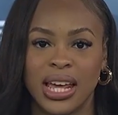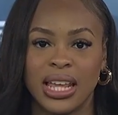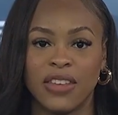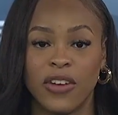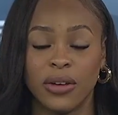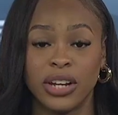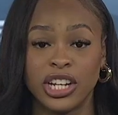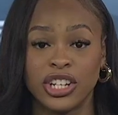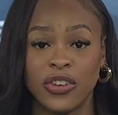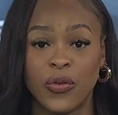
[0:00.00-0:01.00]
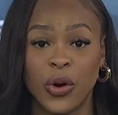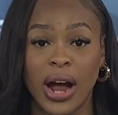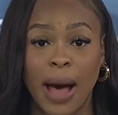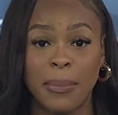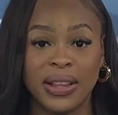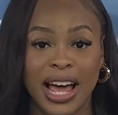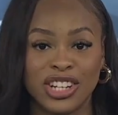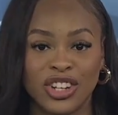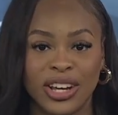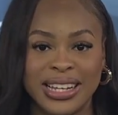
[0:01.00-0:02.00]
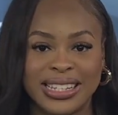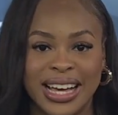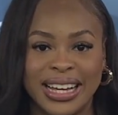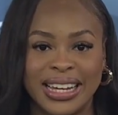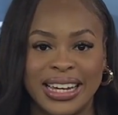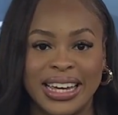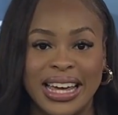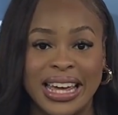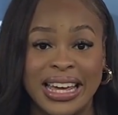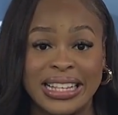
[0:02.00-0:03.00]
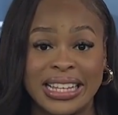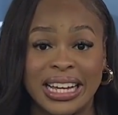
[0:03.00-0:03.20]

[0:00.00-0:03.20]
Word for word: The Foundation for Appalachian Kentucky is